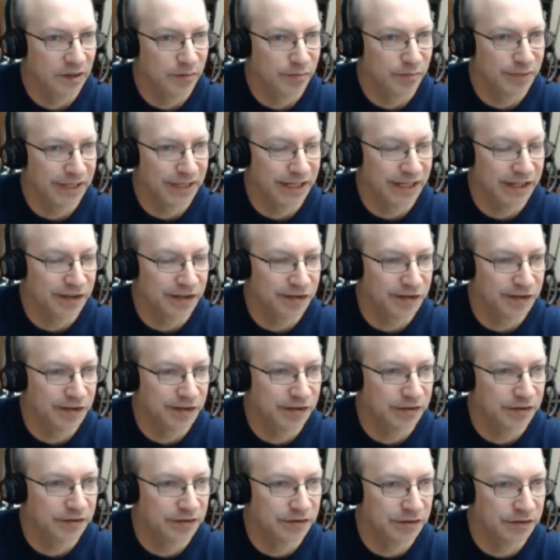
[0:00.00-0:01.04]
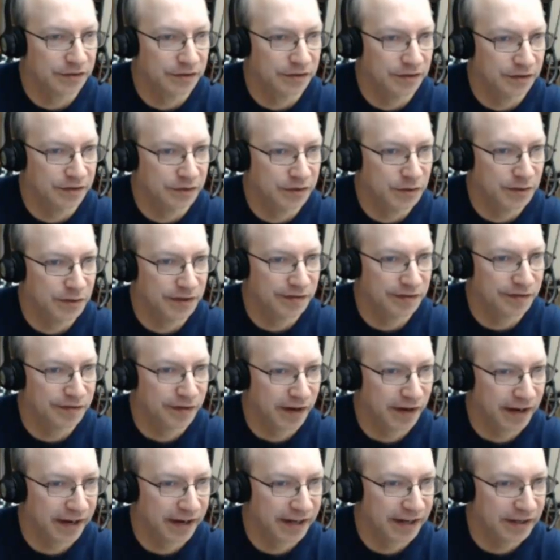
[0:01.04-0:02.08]
Black is still doing
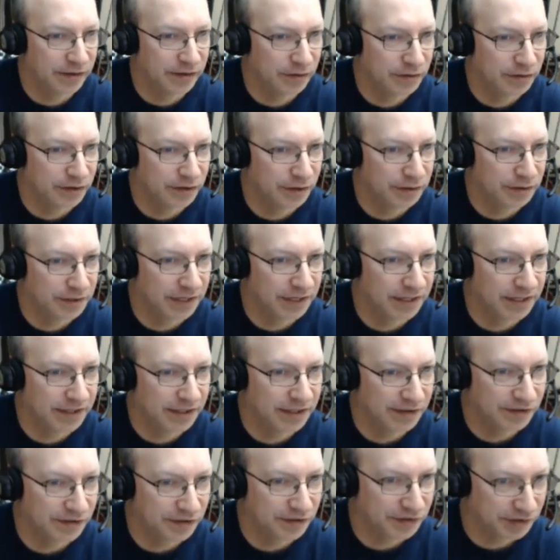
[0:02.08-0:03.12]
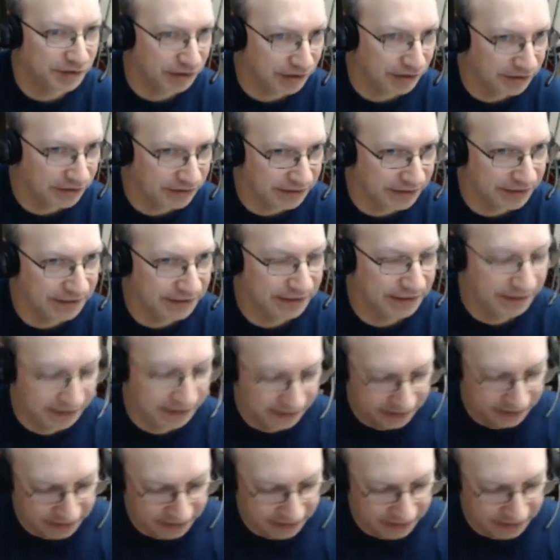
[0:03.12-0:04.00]
fine, although not necessarily